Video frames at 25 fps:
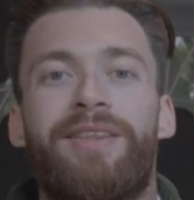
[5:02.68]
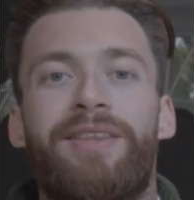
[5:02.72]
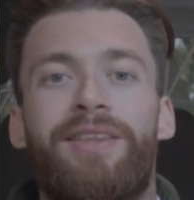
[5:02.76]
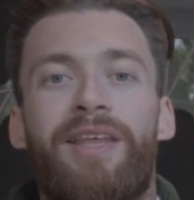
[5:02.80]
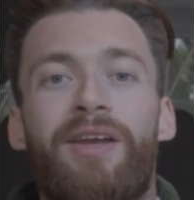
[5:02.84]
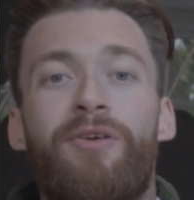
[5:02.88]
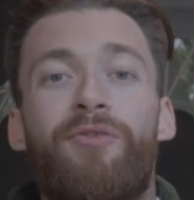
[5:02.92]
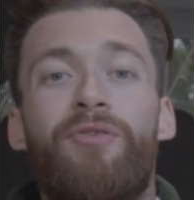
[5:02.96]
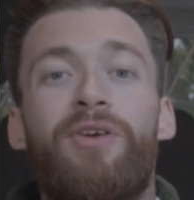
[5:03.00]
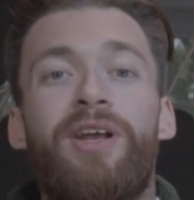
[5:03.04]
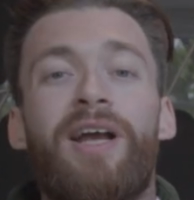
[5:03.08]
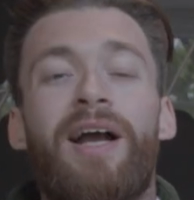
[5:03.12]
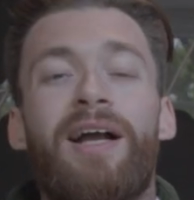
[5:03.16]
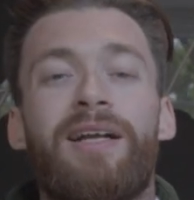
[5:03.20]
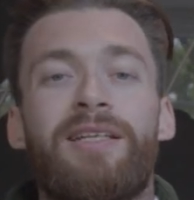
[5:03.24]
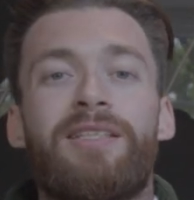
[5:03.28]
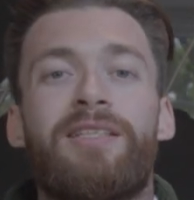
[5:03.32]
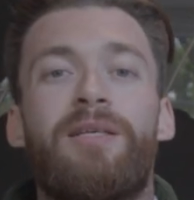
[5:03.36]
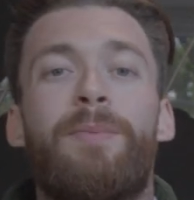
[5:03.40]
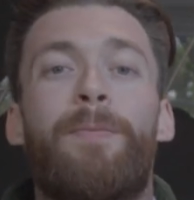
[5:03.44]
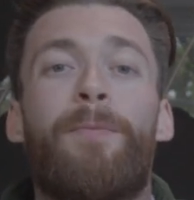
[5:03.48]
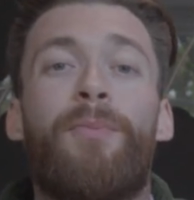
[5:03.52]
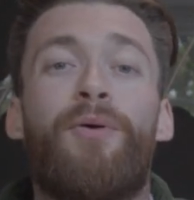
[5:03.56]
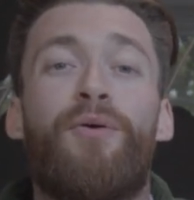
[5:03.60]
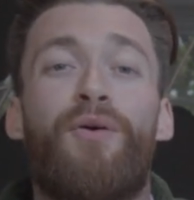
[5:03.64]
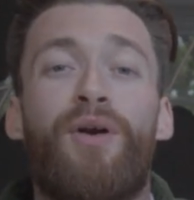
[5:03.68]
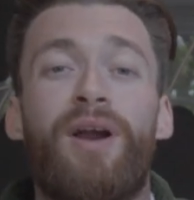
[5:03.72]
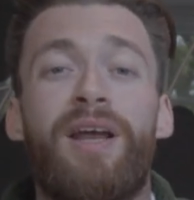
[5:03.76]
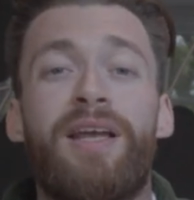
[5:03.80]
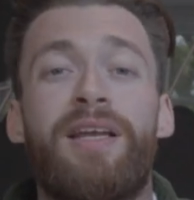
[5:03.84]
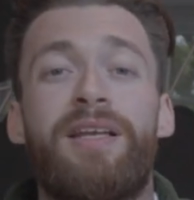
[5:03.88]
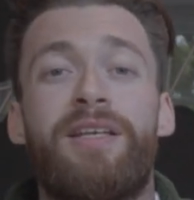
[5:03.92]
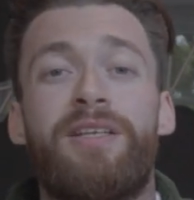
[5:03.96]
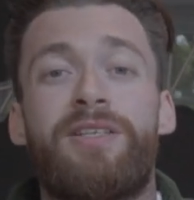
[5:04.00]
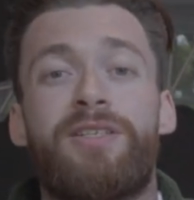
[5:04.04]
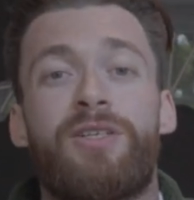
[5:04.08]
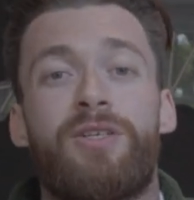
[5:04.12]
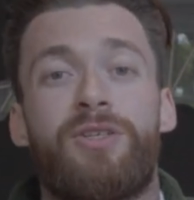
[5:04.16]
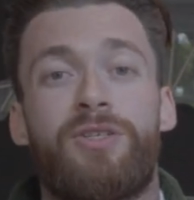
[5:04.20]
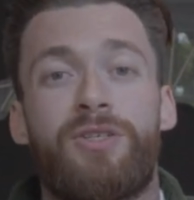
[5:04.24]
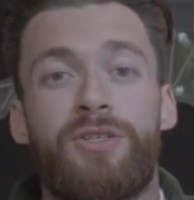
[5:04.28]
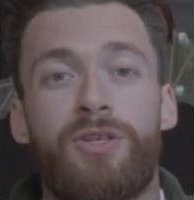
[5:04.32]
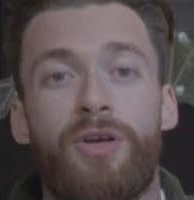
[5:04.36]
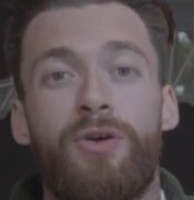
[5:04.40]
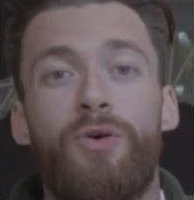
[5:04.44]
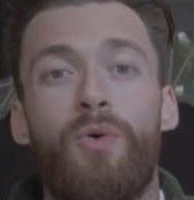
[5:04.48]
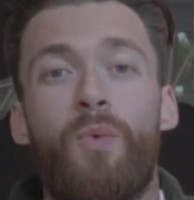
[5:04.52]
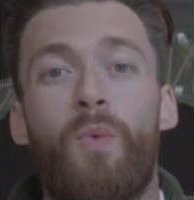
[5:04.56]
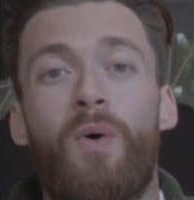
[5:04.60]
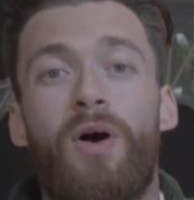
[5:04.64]
They react to praise
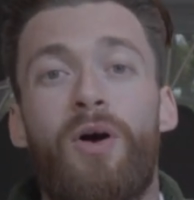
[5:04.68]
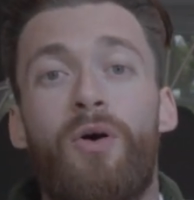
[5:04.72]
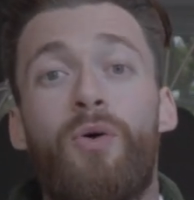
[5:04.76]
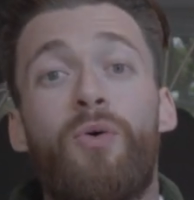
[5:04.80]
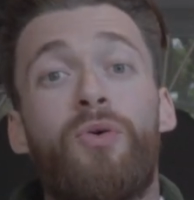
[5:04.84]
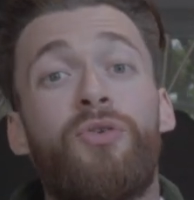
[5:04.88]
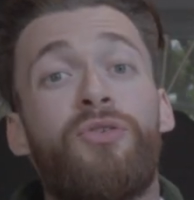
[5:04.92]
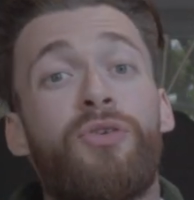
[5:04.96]
so well.